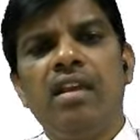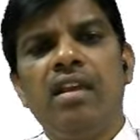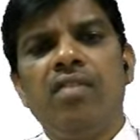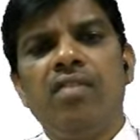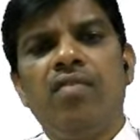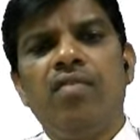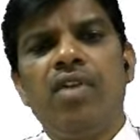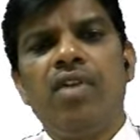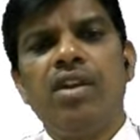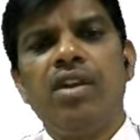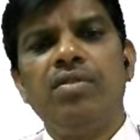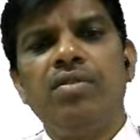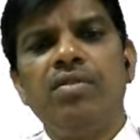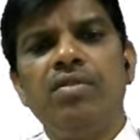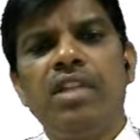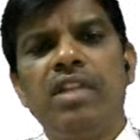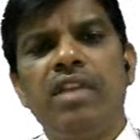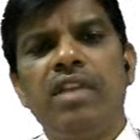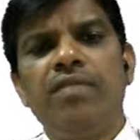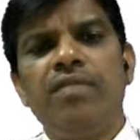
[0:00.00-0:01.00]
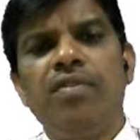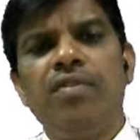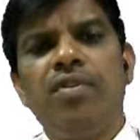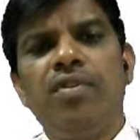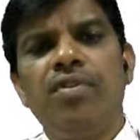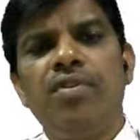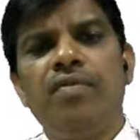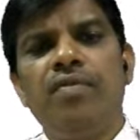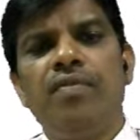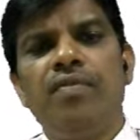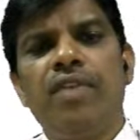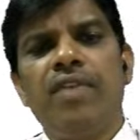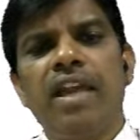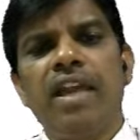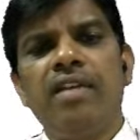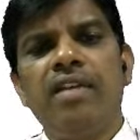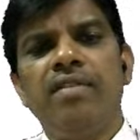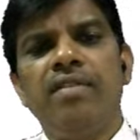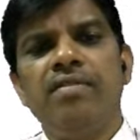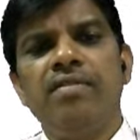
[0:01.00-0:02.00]
1 2 3 4
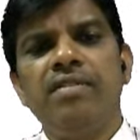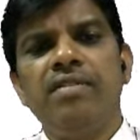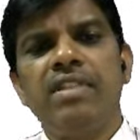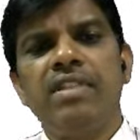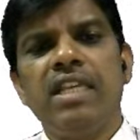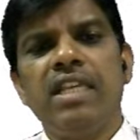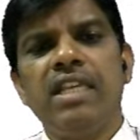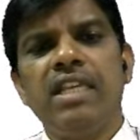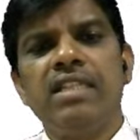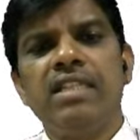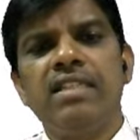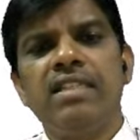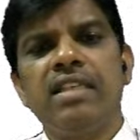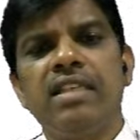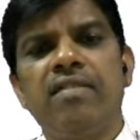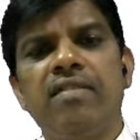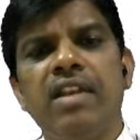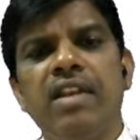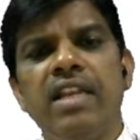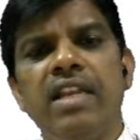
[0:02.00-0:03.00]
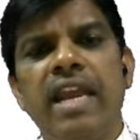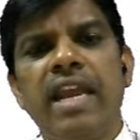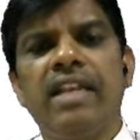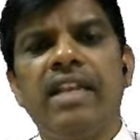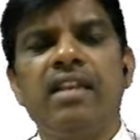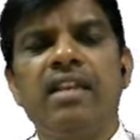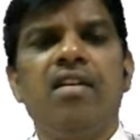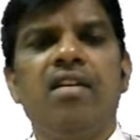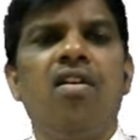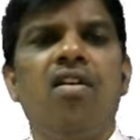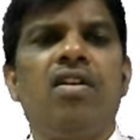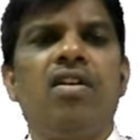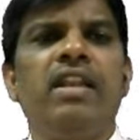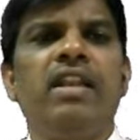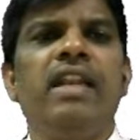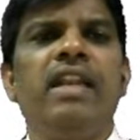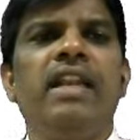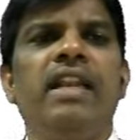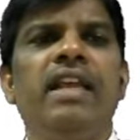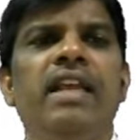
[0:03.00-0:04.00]
5 6 7 8,
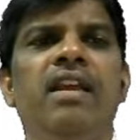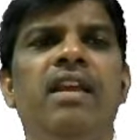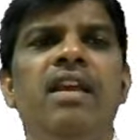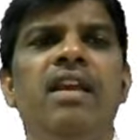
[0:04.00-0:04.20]
octane ring.